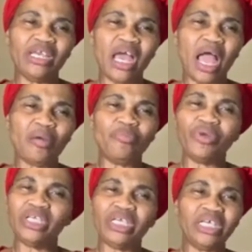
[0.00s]
and bring
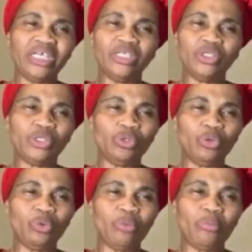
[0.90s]
again
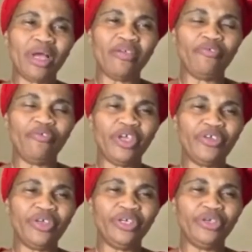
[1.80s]
to my
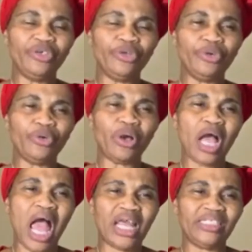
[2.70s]
very,
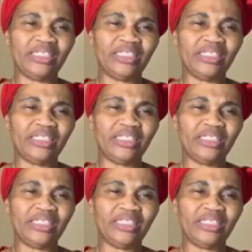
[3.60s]
heart,